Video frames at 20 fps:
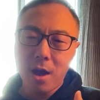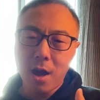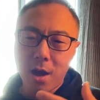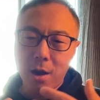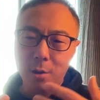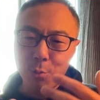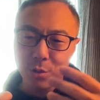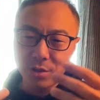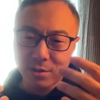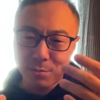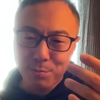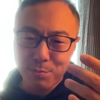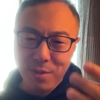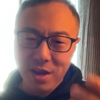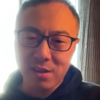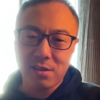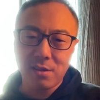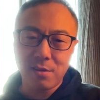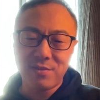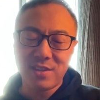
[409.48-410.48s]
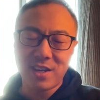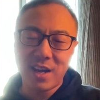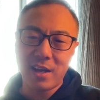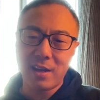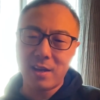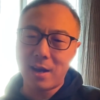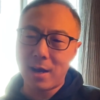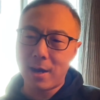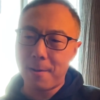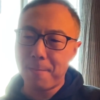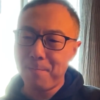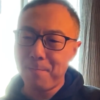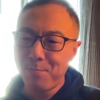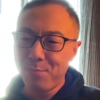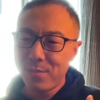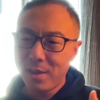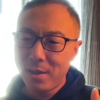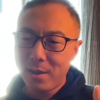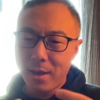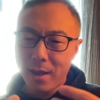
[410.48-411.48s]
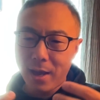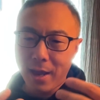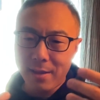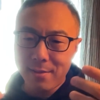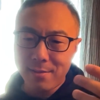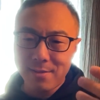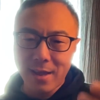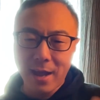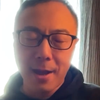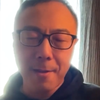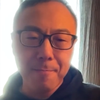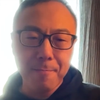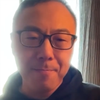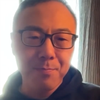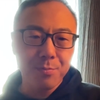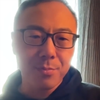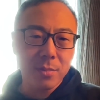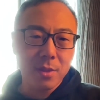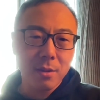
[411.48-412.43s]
with massive data, and then